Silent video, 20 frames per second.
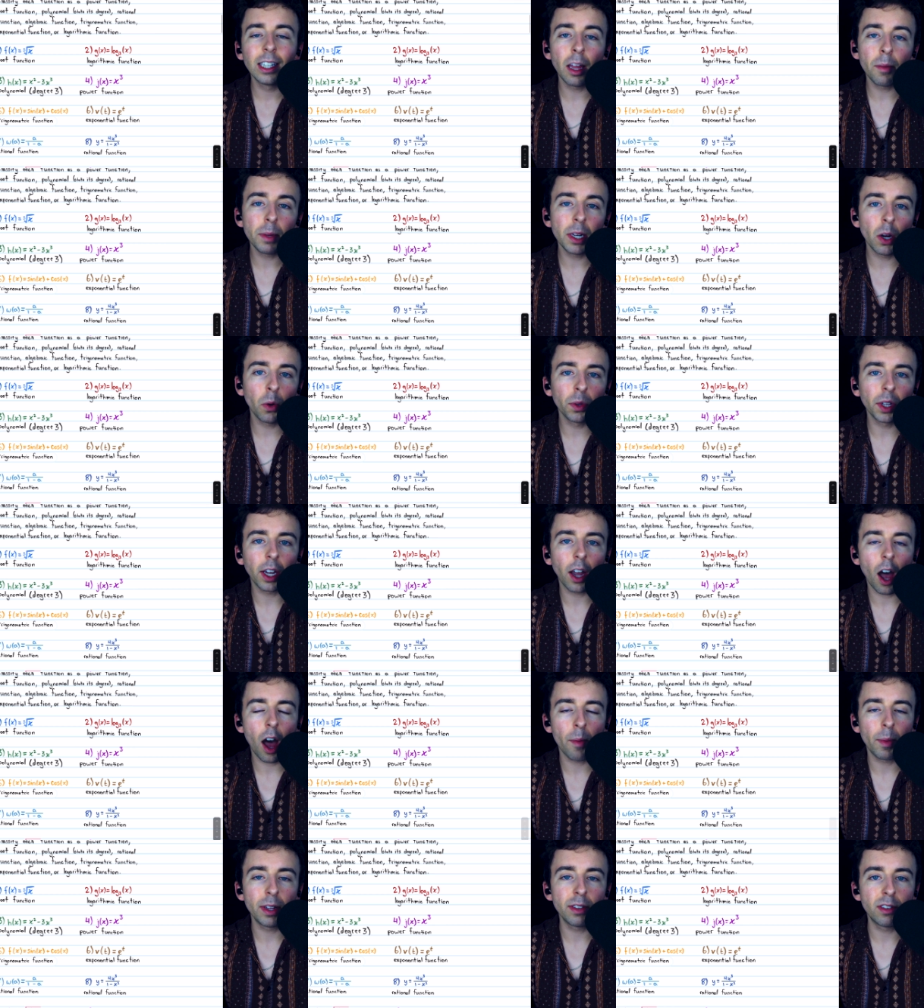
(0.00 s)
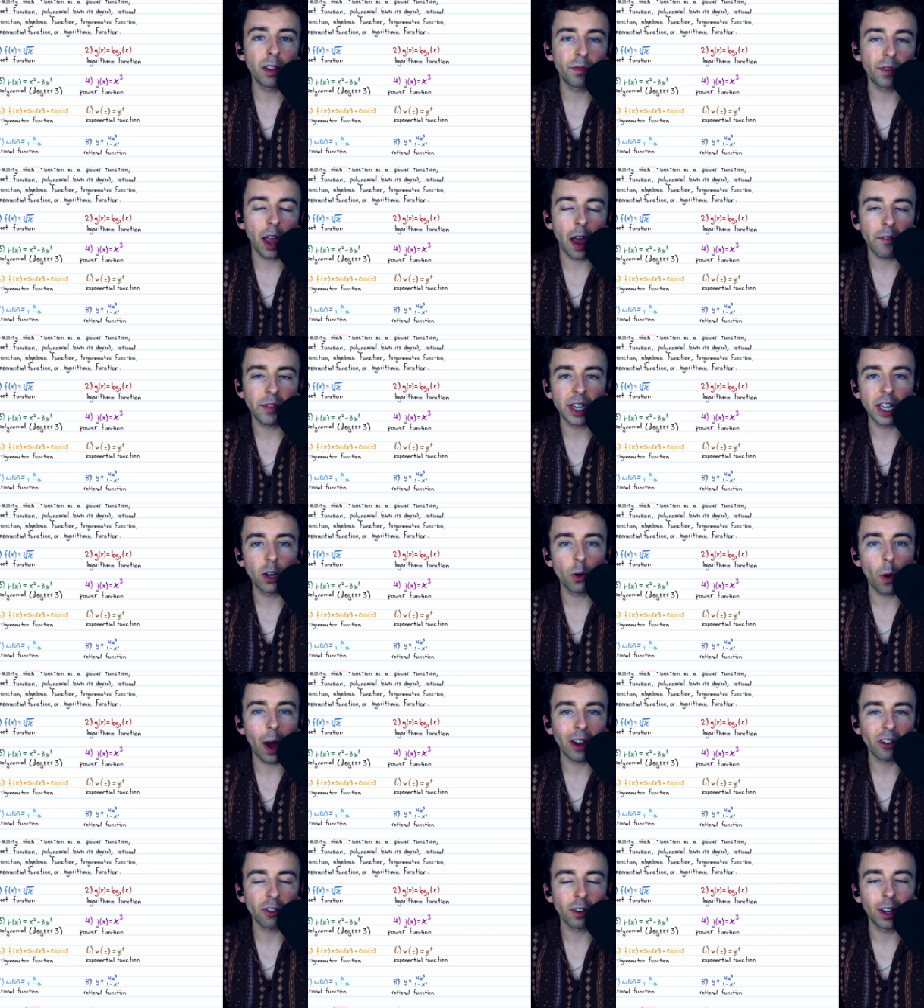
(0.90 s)
Let me know in the comments if you have any
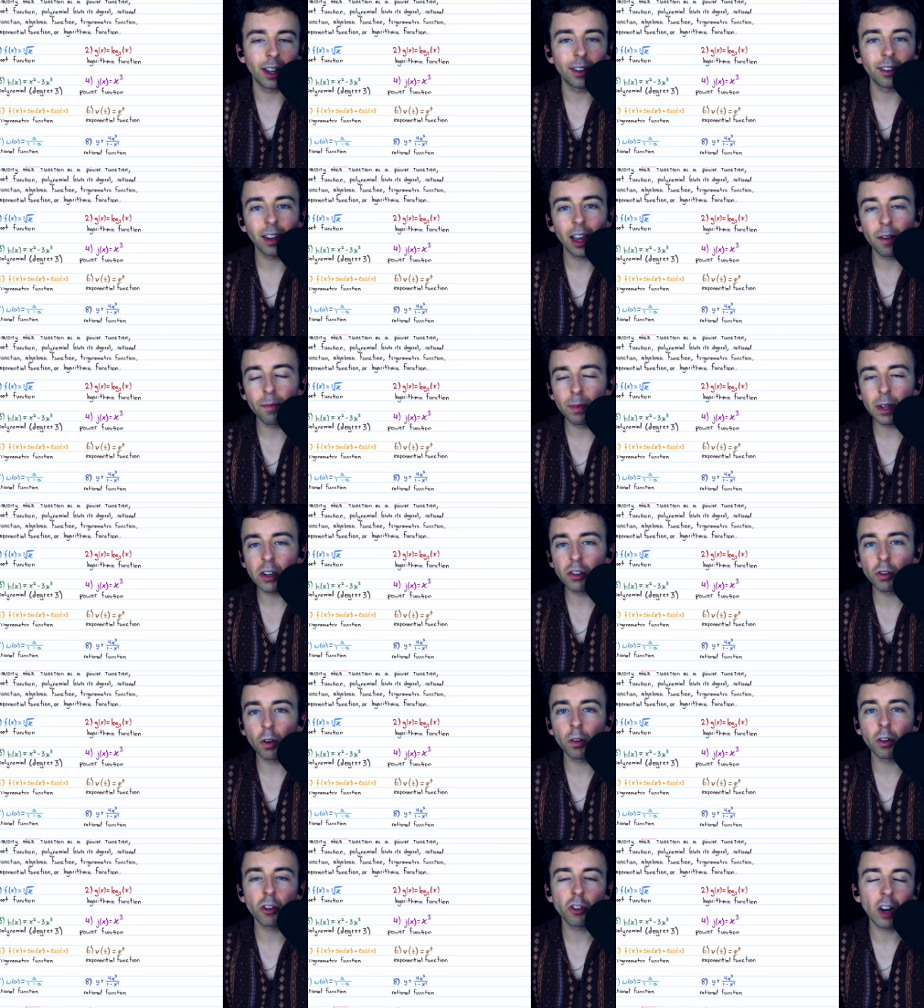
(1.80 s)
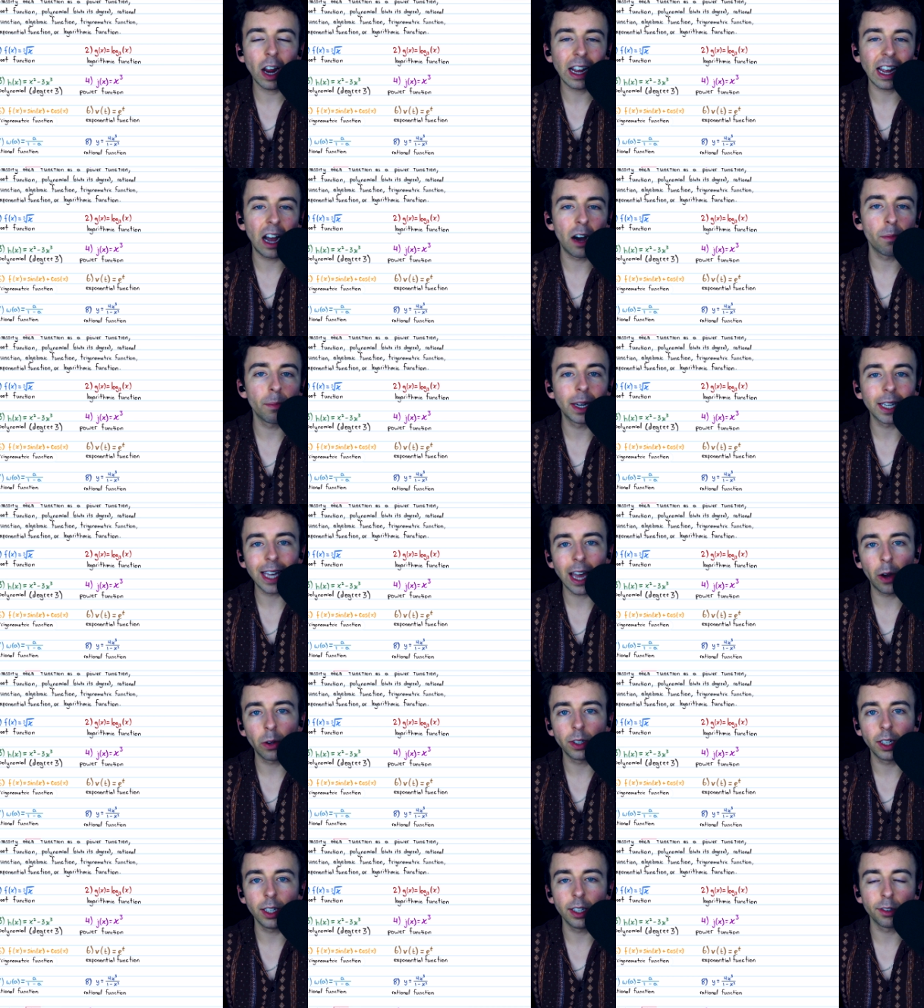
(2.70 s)
questions, and be sure to check out my
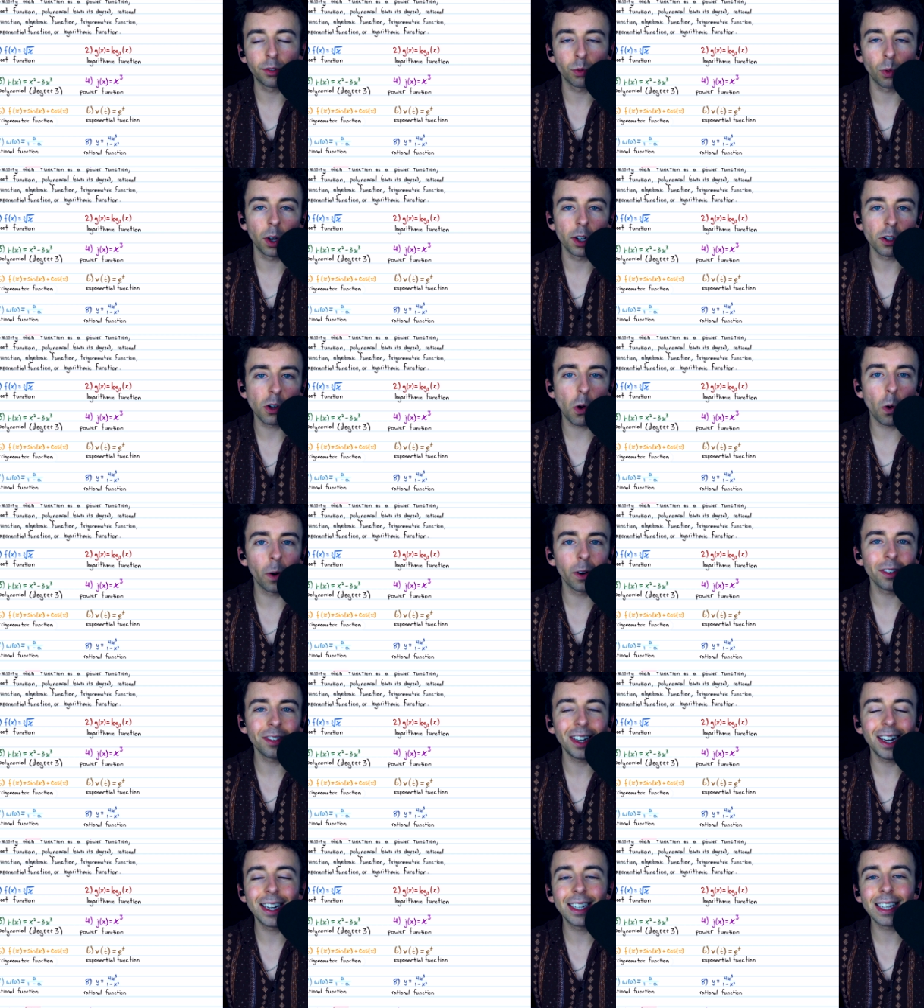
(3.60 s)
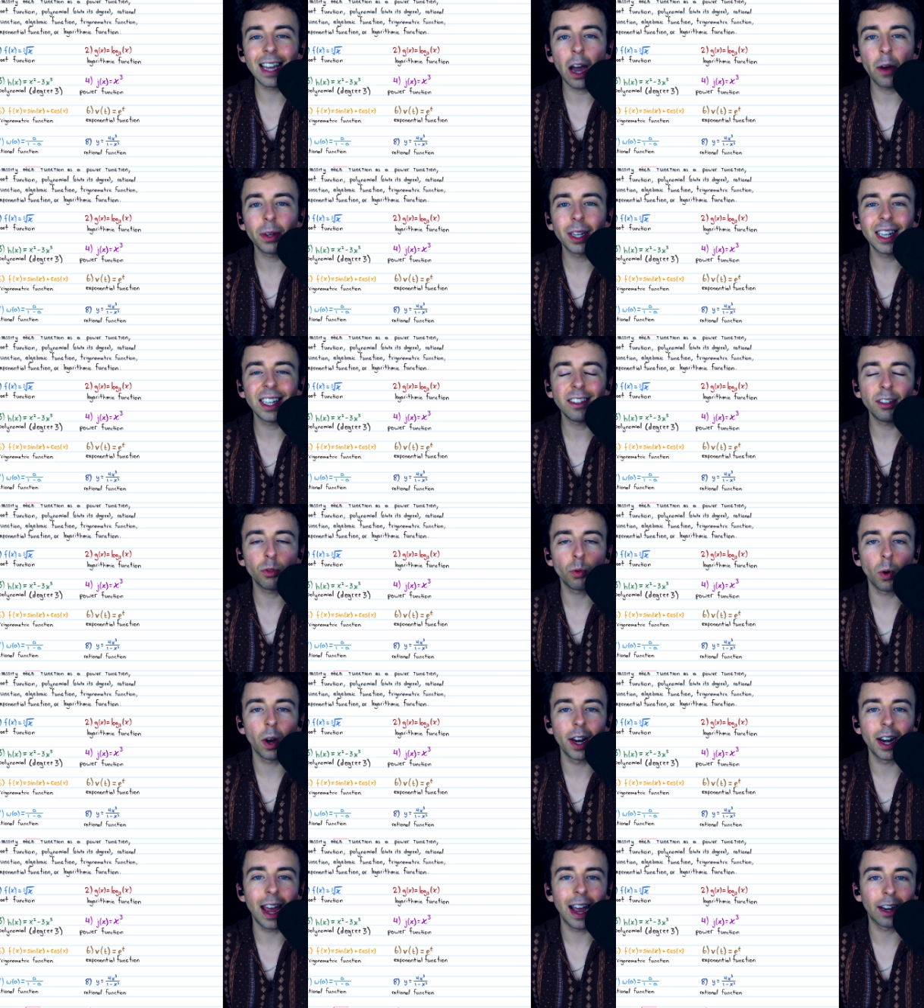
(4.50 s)
Calculus 1 course and Calculus
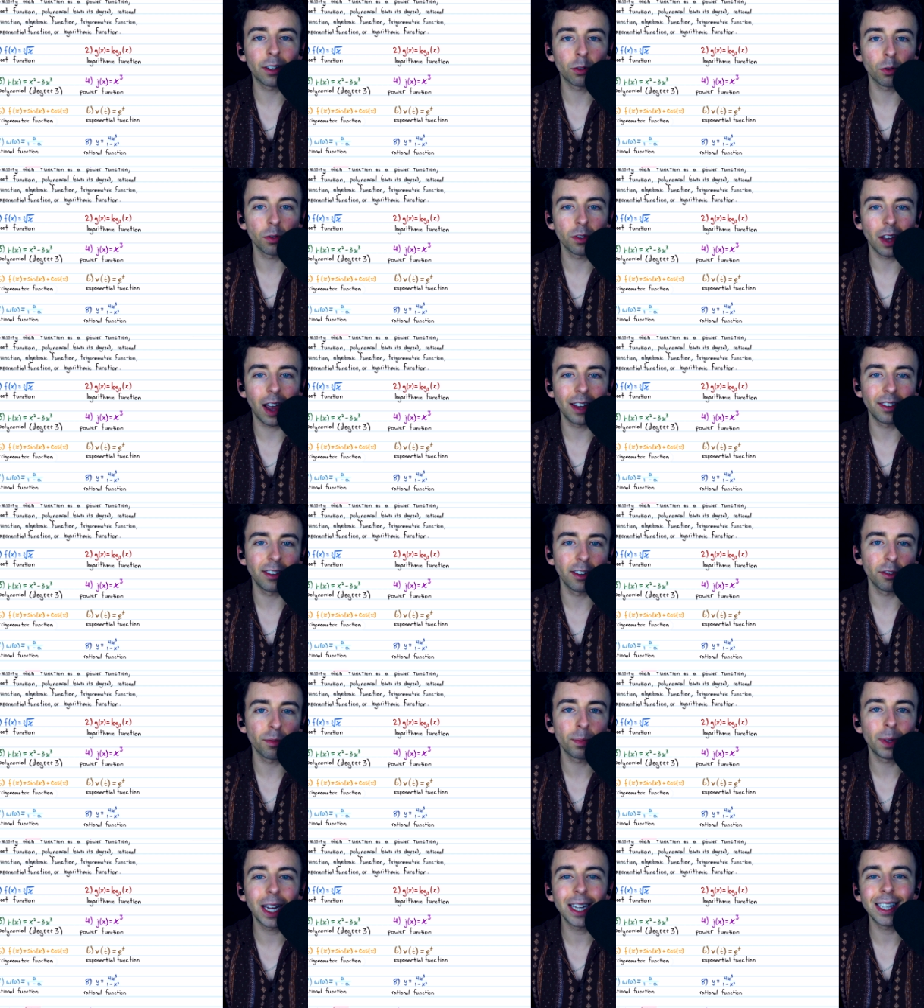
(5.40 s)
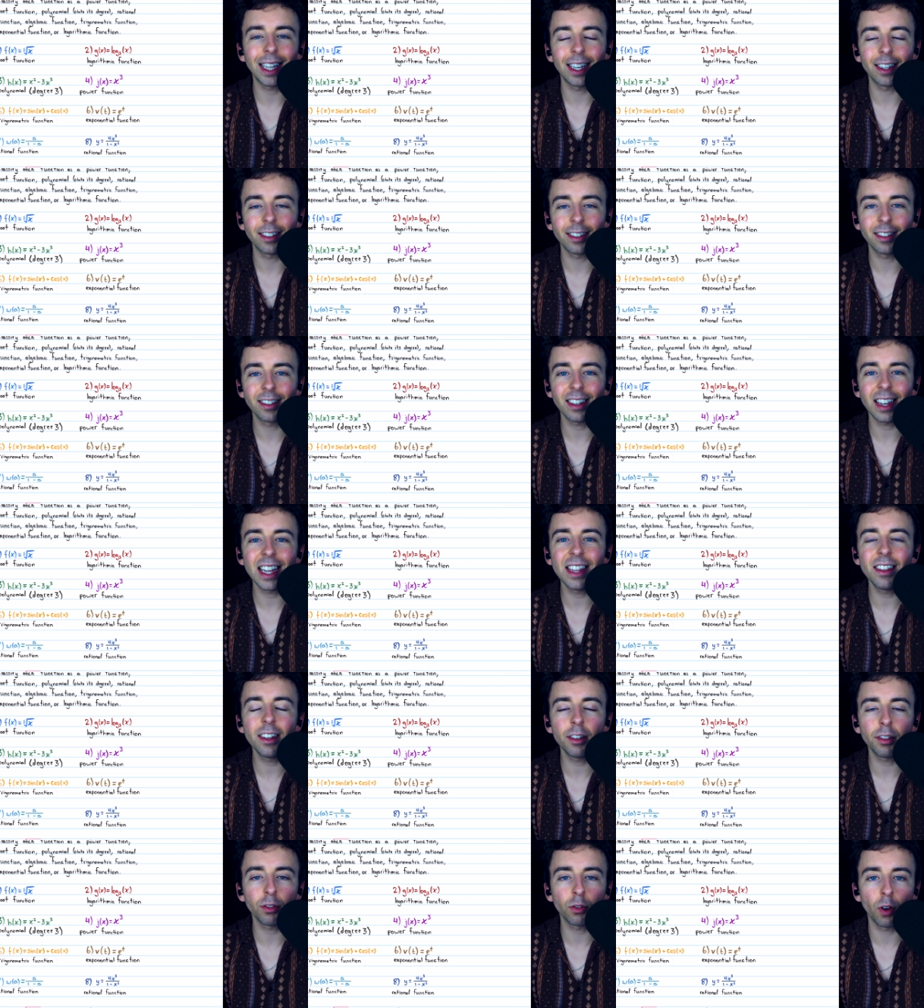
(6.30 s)
1 exercises playlists
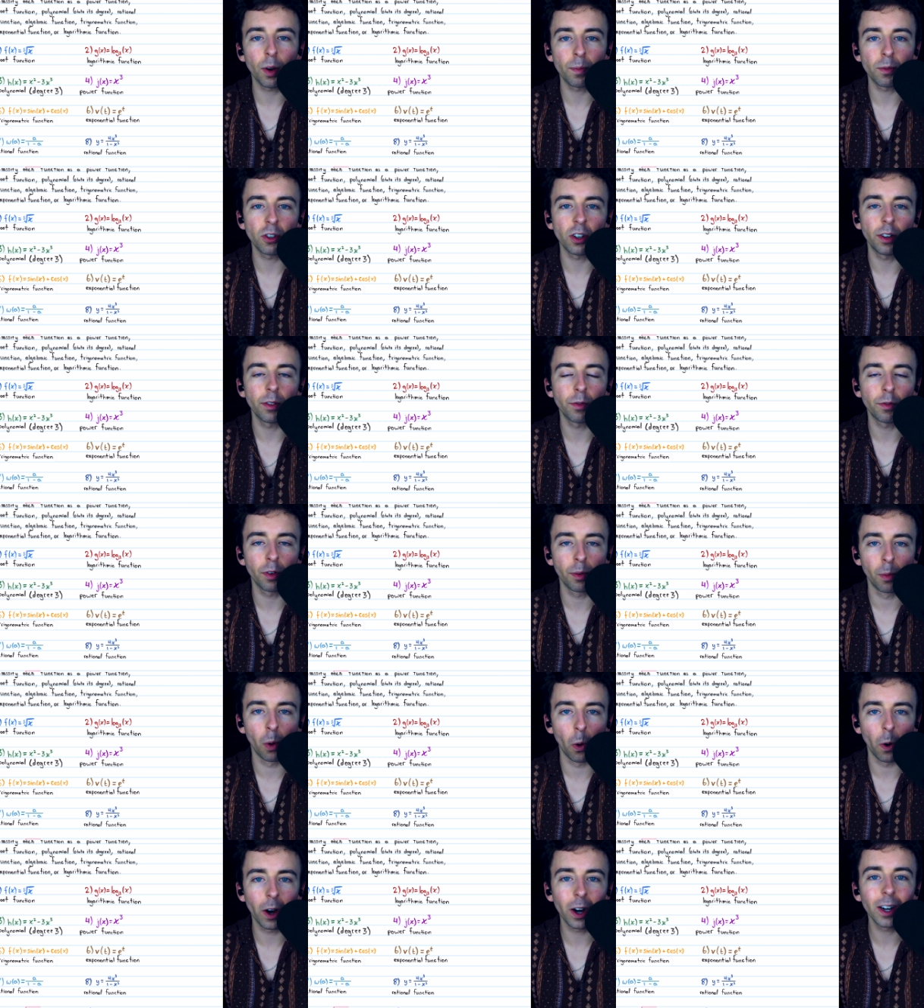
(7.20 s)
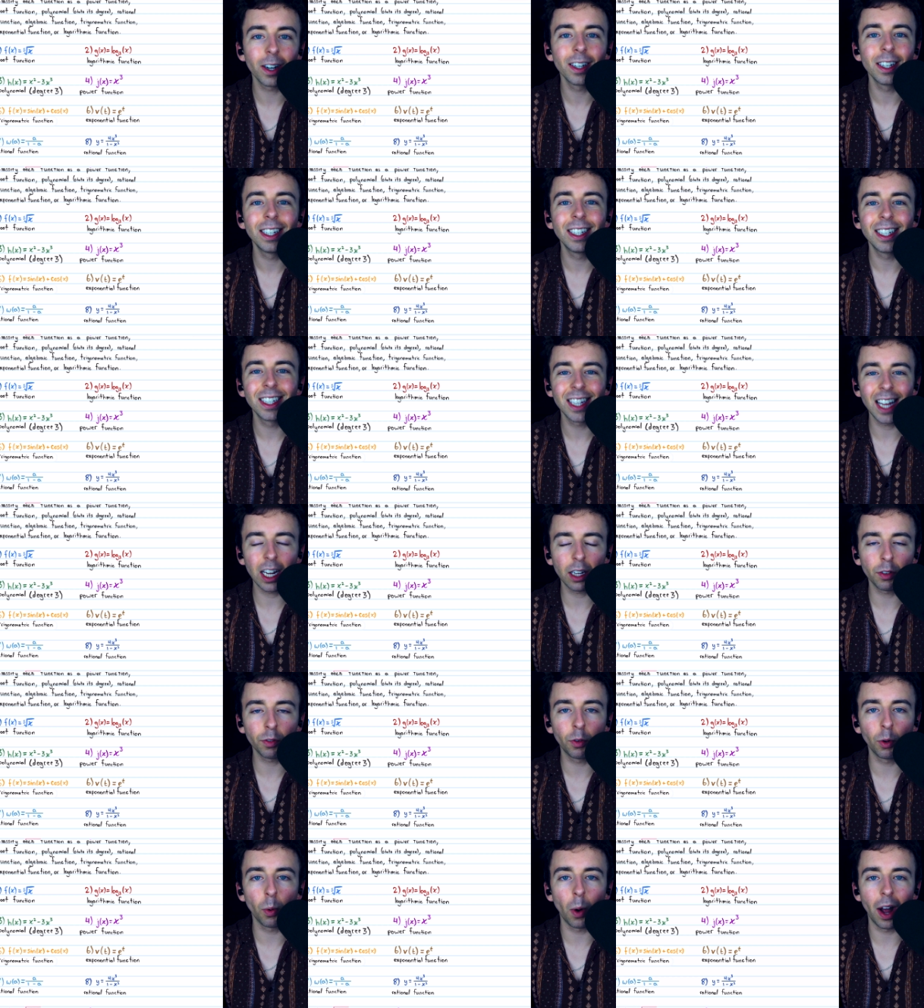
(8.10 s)
in the description for more.
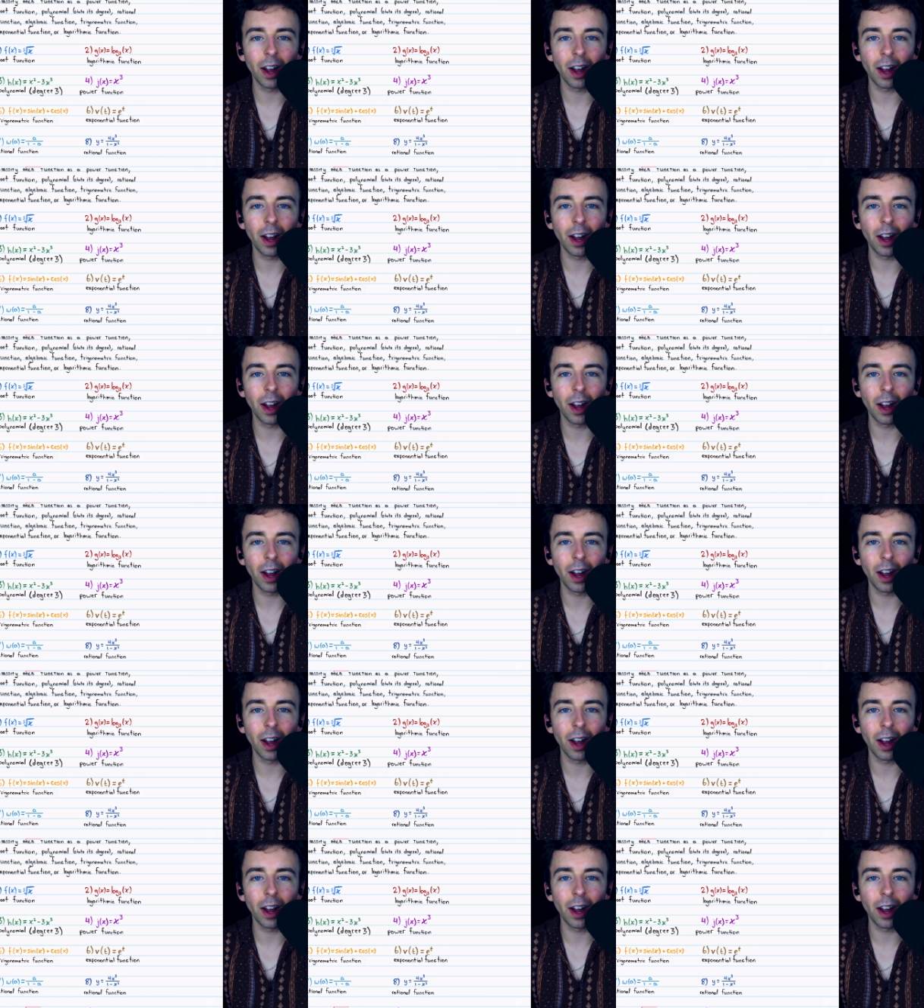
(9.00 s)
Thanks for